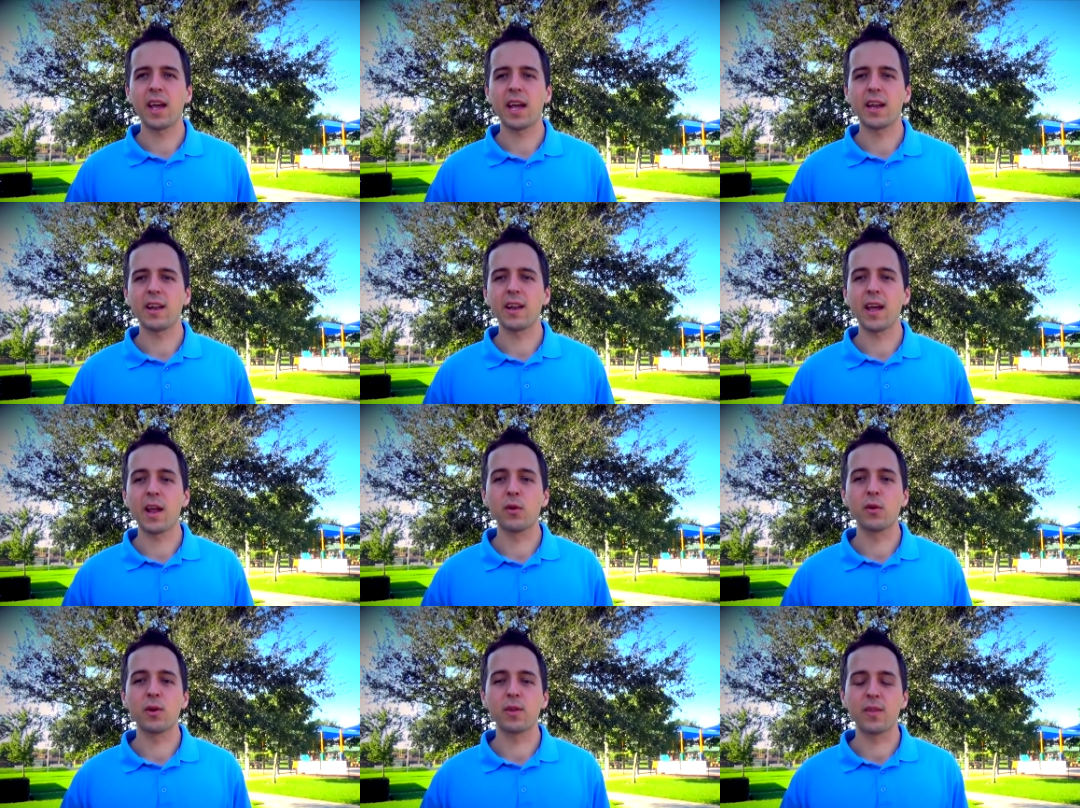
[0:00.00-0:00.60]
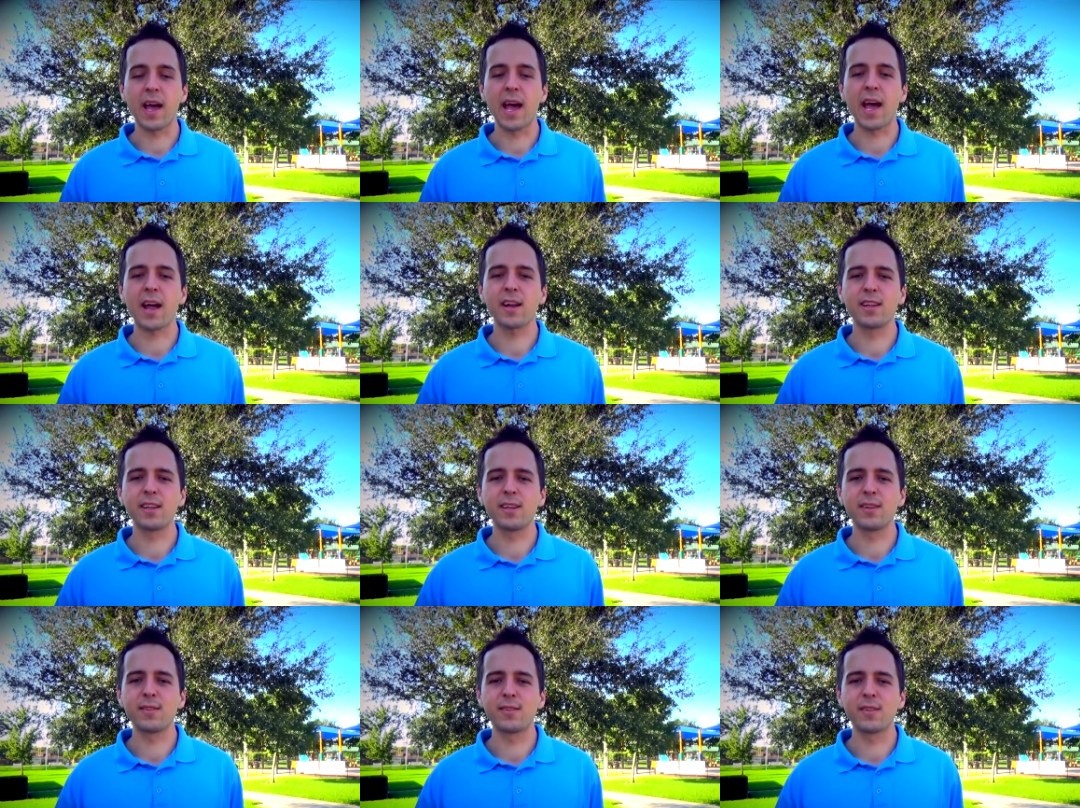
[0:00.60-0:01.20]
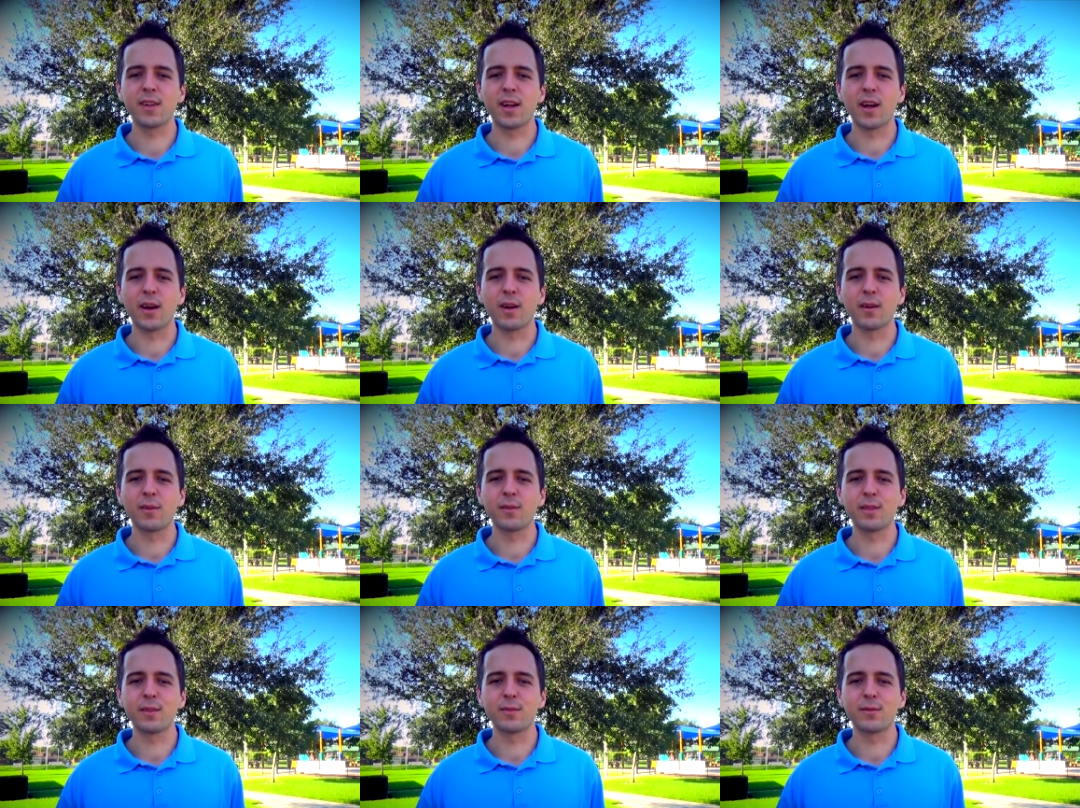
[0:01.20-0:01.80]
And not only that, he's
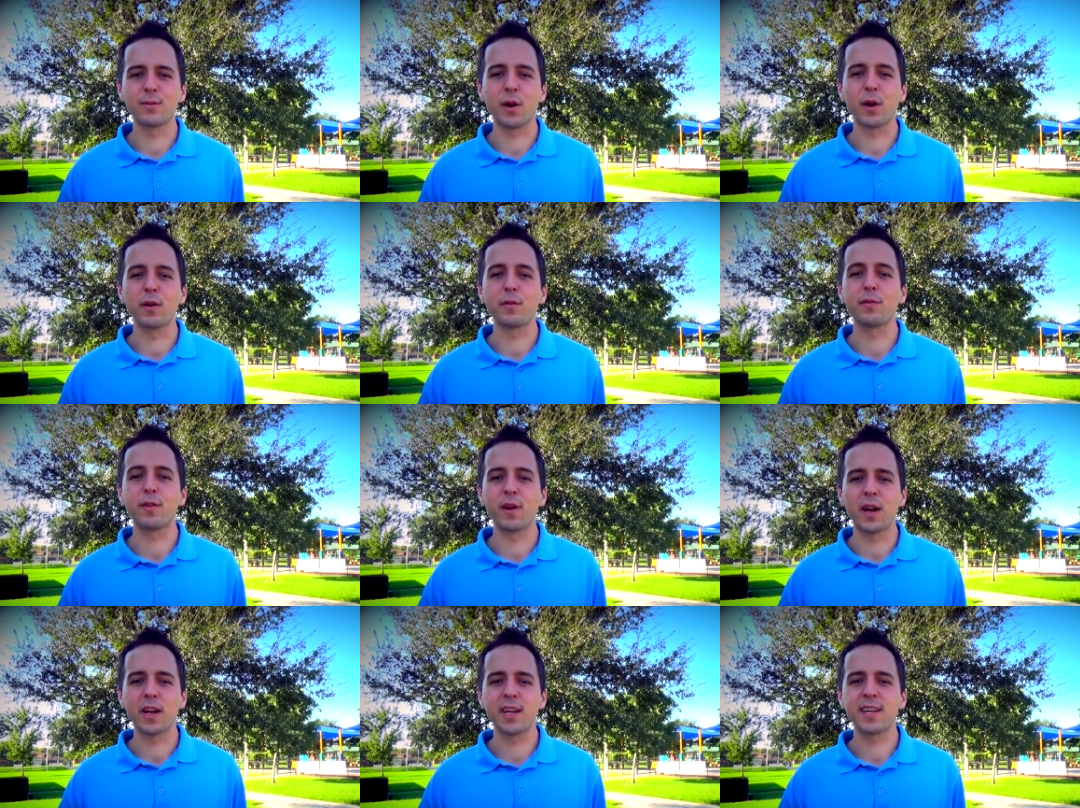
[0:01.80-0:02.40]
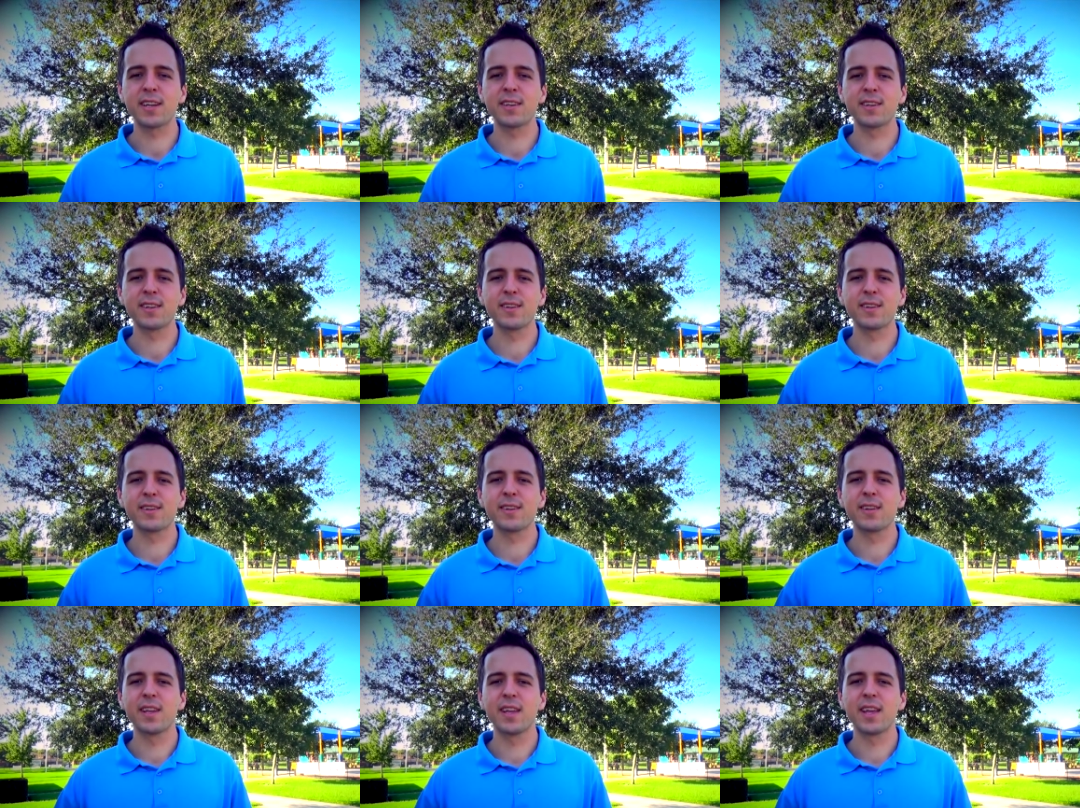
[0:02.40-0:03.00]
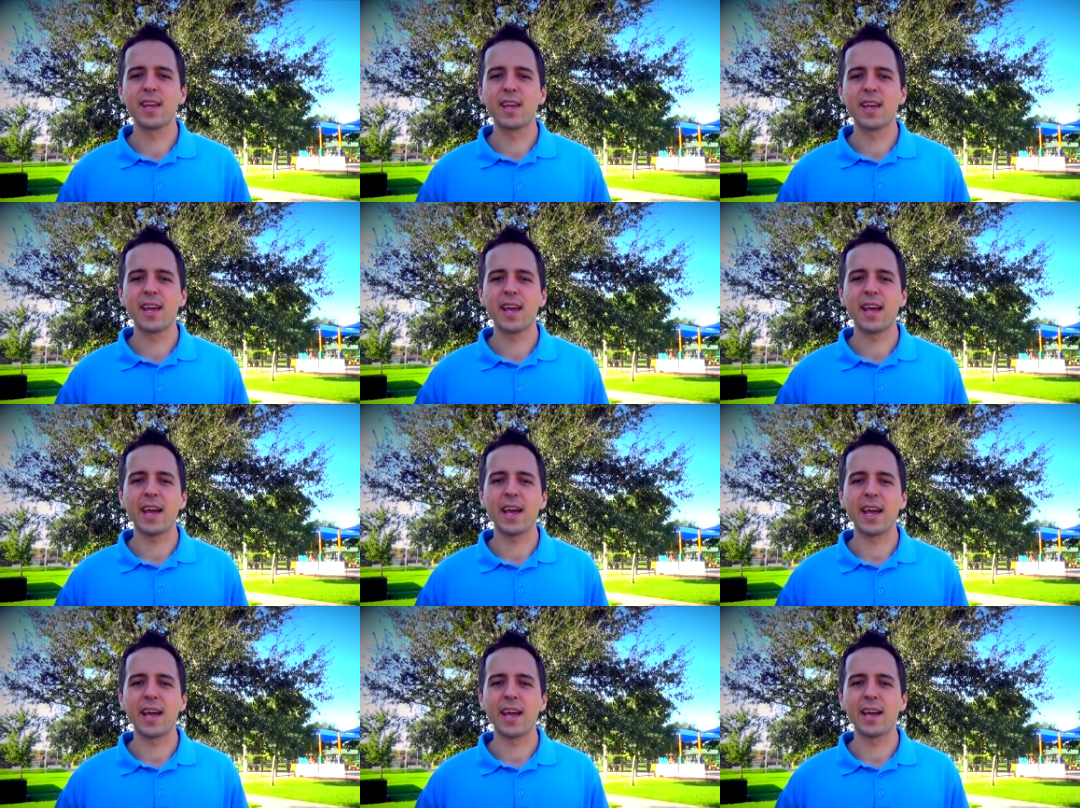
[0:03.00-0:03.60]
uh, he's very funny,
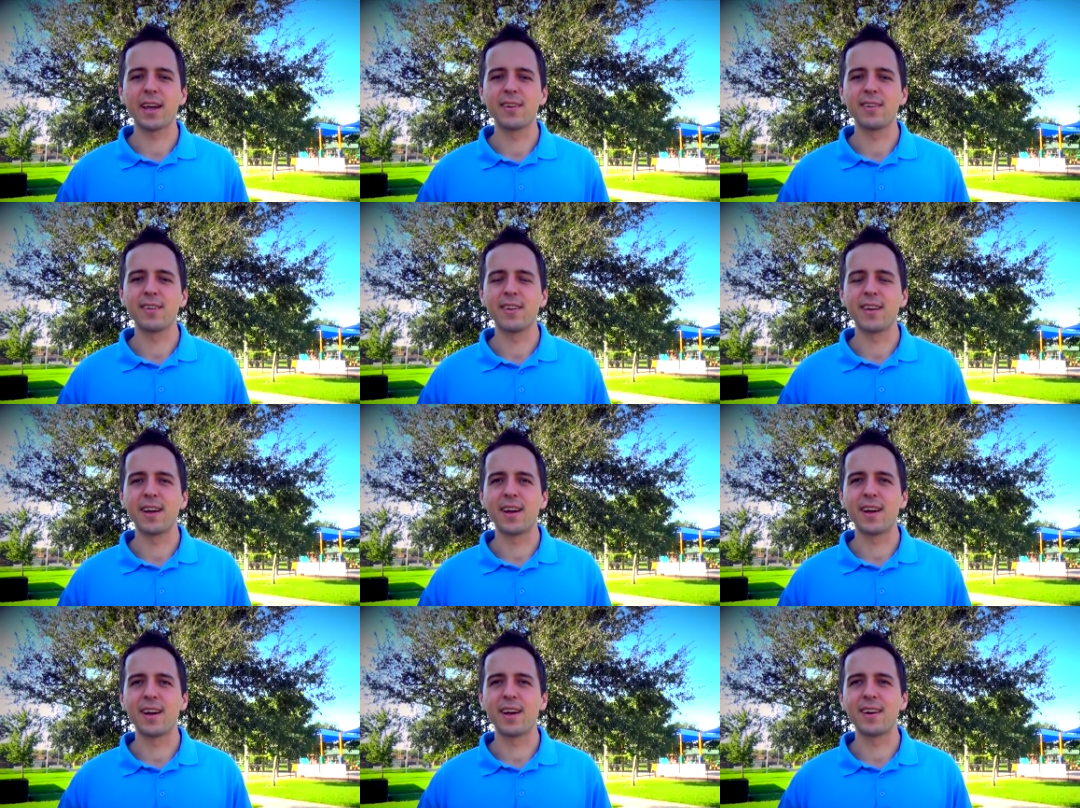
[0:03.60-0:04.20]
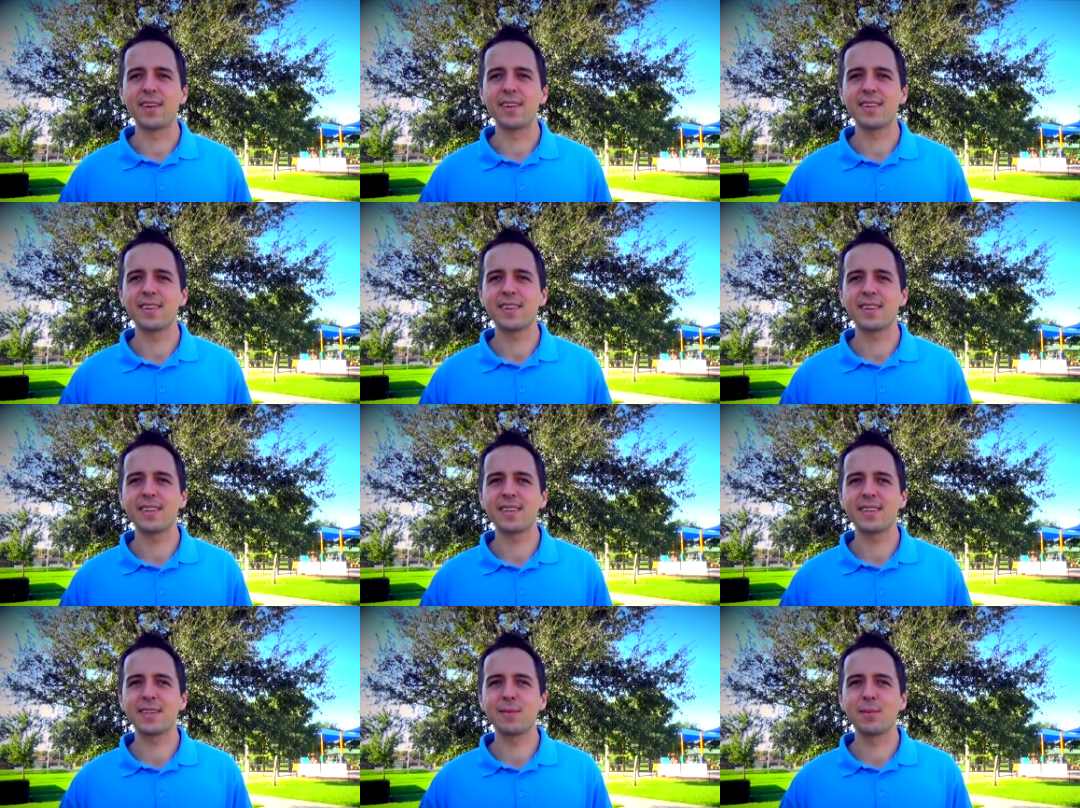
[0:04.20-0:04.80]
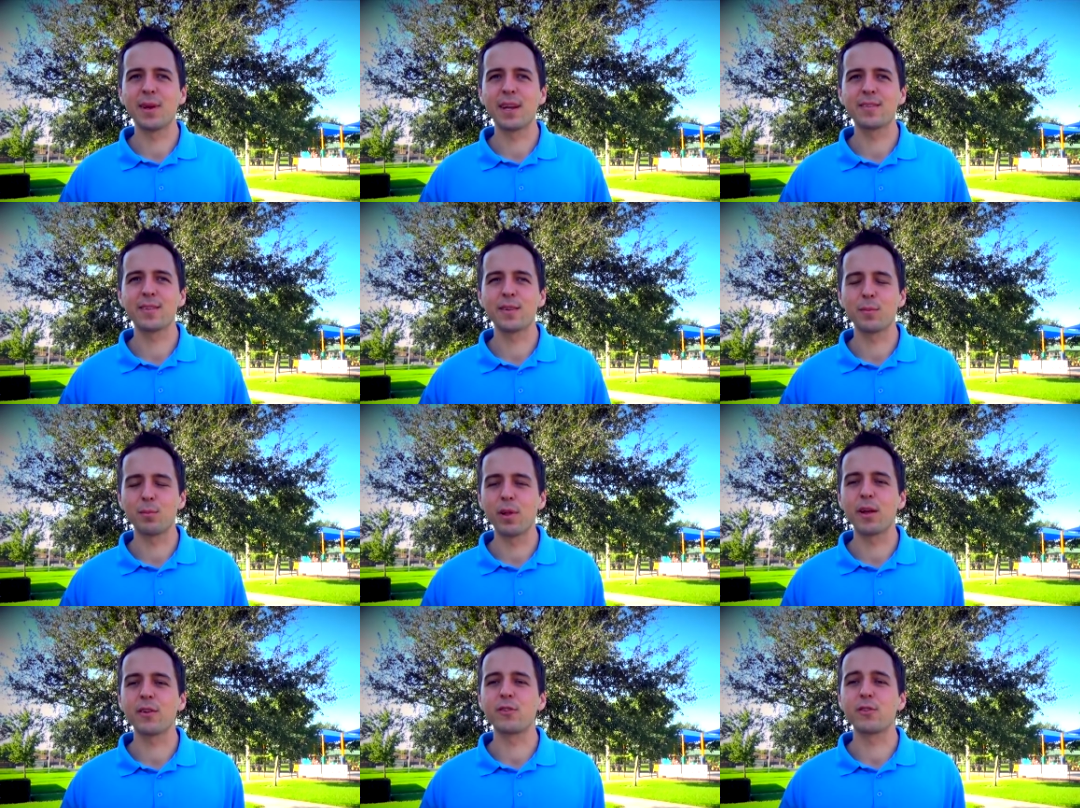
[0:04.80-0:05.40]
and uh, he makes
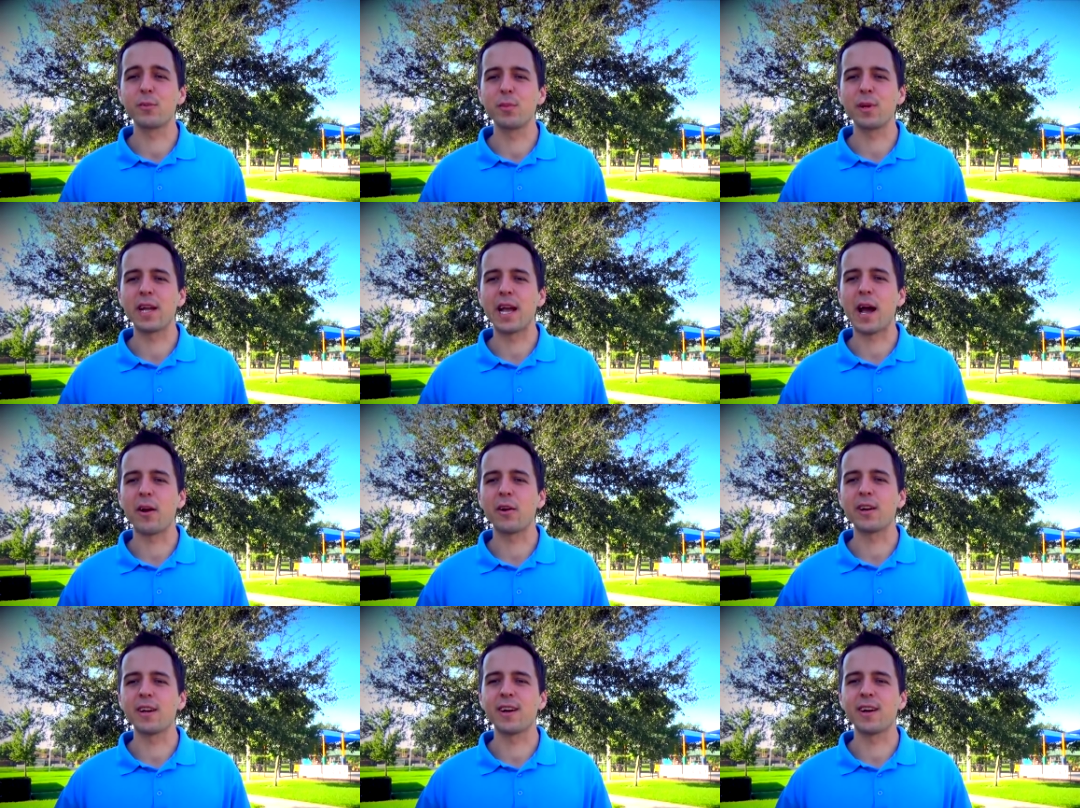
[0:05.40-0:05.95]
it a pleasure to be out